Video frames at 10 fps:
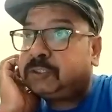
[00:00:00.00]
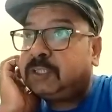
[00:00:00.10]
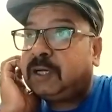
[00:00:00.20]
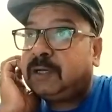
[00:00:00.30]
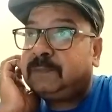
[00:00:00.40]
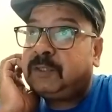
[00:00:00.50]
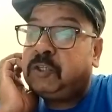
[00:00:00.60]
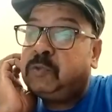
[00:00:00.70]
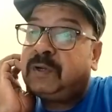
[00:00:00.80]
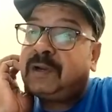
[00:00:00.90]
the
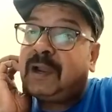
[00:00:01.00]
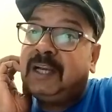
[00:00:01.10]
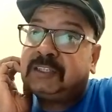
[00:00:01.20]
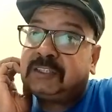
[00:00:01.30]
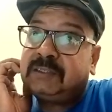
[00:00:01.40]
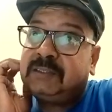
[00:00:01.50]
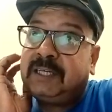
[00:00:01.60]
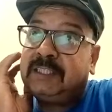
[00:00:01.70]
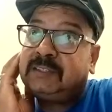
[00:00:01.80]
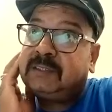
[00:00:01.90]
human rights that
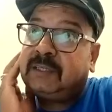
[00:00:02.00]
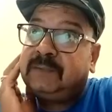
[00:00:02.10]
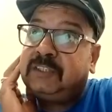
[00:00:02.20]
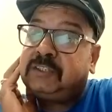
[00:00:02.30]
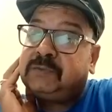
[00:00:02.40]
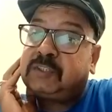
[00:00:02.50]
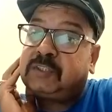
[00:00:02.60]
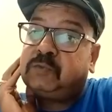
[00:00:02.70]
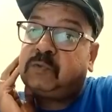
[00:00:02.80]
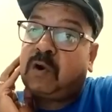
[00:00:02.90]
is with respect
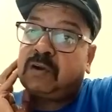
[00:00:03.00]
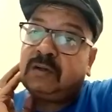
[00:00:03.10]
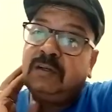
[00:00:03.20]
to water.